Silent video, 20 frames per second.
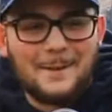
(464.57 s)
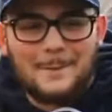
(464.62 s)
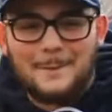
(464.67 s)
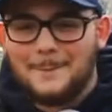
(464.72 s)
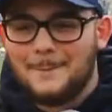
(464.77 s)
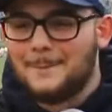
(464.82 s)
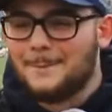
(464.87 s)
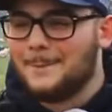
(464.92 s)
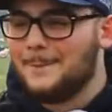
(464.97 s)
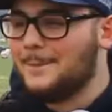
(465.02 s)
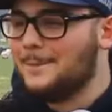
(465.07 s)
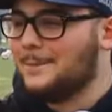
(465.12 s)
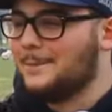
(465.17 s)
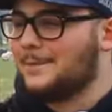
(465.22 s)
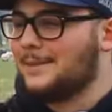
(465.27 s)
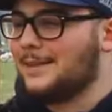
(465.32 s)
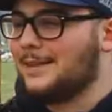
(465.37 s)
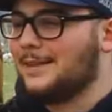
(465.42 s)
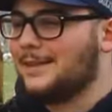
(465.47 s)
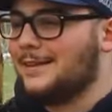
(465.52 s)

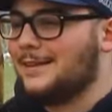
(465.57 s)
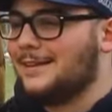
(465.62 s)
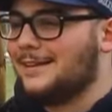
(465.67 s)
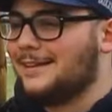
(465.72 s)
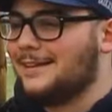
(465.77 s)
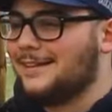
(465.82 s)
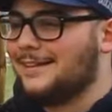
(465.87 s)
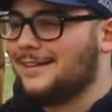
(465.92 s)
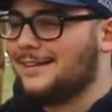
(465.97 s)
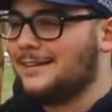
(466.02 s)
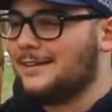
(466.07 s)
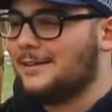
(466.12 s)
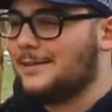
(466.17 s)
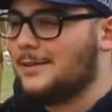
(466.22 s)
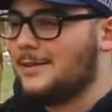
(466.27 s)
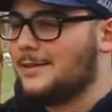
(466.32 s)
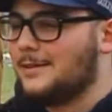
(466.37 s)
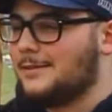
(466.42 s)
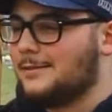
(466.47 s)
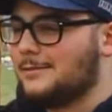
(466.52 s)

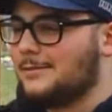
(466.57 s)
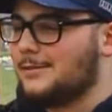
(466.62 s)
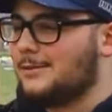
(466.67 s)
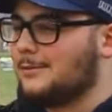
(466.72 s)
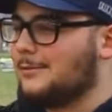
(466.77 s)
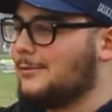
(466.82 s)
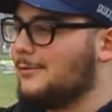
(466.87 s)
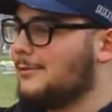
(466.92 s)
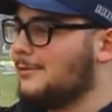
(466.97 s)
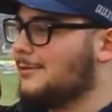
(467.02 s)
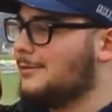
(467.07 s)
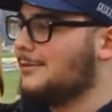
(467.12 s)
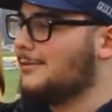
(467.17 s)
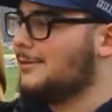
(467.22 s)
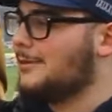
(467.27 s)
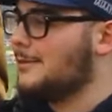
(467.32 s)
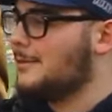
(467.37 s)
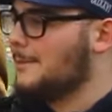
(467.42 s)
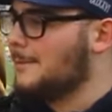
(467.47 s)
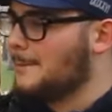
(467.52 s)

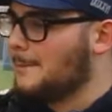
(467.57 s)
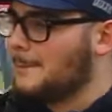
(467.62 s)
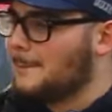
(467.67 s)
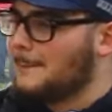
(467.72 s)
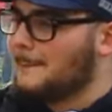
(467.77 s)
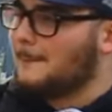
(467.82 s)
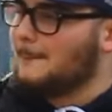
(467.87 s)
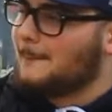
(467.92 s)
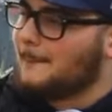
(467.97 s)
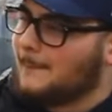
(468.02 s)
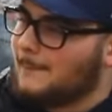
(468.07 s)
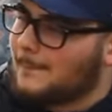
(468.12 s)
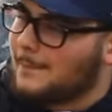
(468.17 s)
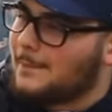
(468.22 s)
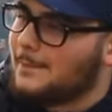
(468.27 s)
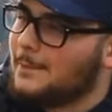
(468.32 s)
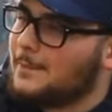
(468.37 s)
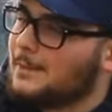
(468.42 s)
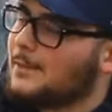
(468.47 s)
The person shown says nothing.